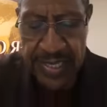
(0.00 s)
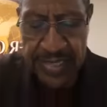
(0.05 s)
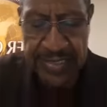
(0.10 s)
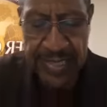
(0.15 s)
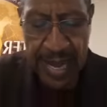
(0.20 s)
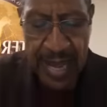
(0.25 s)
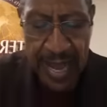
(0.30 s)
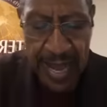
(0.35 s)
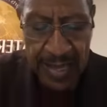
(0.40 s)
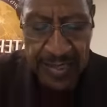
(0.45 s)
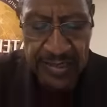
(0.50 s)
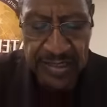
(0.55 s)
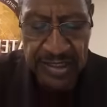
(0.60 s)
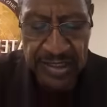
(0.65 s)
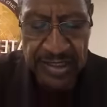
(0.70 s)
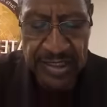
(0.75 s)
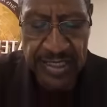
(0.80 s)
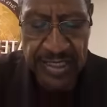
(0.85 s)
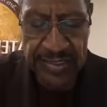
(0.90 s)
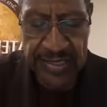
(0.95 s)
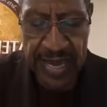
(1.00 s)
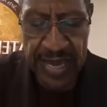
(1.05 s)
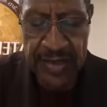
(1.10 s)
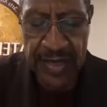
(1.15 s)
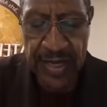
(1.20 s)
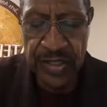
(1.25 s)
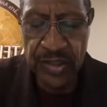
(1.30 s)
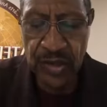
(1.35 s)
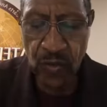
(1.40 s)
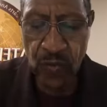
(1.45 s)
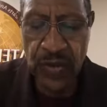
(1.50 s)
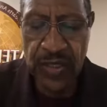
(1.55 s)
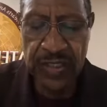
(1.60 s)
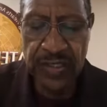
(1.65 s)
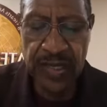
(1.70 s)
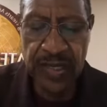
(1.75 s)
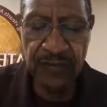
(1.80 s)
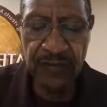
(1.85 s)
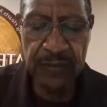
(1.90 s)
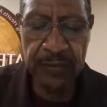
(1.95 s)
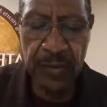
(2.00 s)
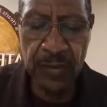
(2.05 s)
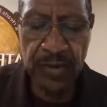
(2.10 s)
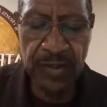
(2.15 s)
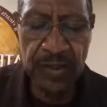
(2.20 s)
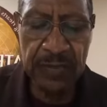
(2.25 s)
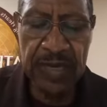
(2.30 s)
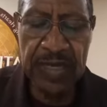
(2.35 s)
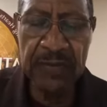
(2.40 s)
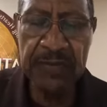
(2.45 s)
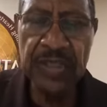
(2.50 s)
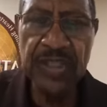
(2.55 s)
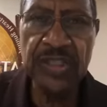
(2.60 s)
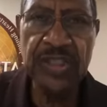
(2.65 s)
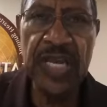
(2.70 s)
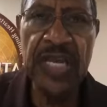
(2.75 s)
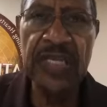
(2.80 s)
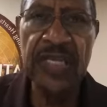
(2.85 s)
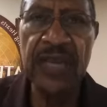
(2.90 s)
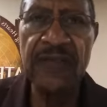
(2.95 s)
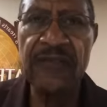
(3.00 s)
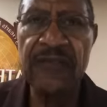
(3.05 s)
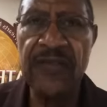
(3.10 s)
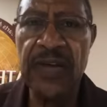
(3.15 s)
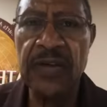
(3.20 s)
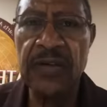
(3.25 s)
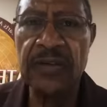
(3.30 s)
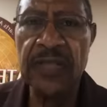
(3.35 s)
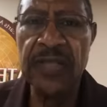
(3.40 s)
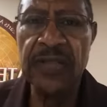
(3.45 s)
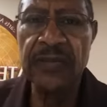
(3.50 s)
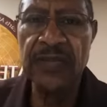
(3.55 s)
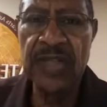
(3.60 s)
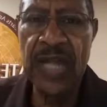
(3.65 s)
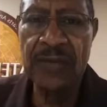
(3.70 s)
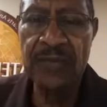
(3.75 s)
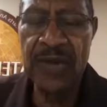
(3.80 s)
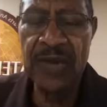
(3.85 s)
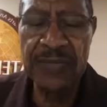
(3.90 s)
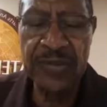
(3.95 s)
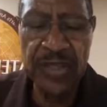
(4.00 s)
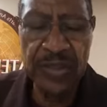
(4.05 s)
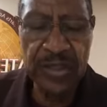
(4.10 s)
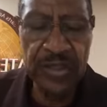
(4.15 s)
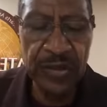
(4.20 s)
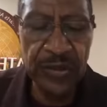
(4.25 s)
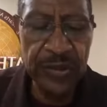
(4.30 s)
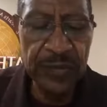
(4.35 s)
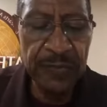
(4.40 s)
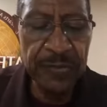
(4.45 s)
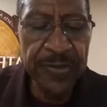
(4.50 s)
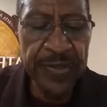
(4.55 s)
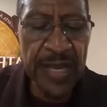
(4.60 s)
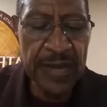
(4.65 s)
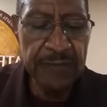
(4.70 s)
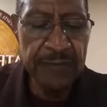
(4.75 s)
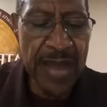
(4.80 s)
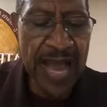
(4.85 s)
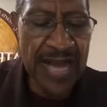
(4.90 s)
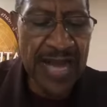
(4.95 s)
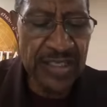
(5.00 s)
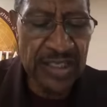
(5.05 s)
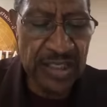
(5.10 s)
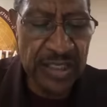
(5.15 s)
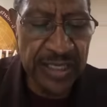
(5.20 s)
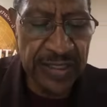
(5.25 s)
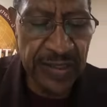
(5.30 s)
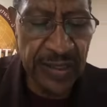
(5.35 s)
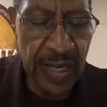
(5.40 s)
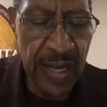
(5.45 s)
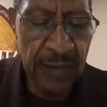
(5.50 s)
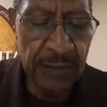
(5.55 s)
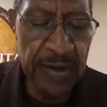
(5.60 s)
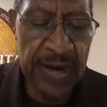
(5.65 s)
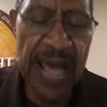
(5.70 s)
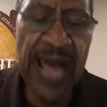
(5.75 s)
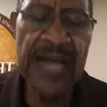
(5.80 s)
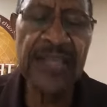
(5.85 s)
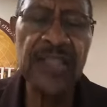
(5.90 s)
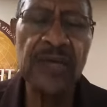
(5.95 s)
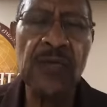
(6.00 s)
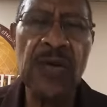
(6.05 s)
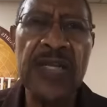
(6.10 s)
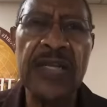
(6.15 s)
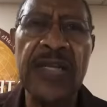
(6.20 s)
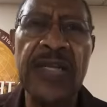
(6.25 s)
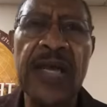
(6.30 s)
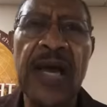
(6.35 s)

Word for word: the oxes did that. So we say if a person make a mistake, they failed, they stopped coming to church, they backslid. But actually what had